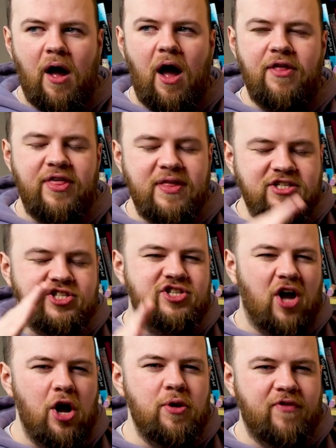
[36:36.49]
I think they
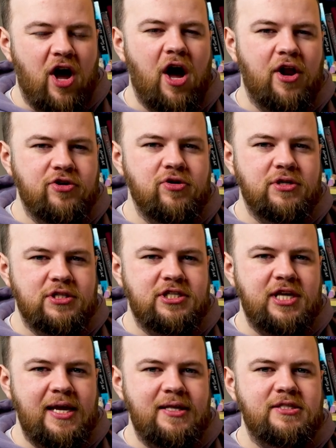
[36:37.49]
started with 100
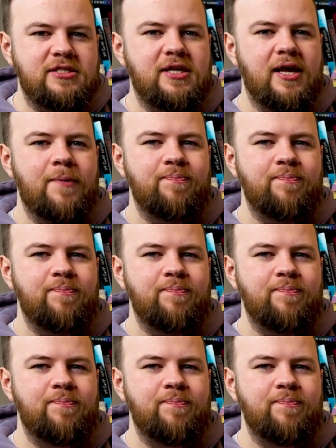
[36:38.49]
seats,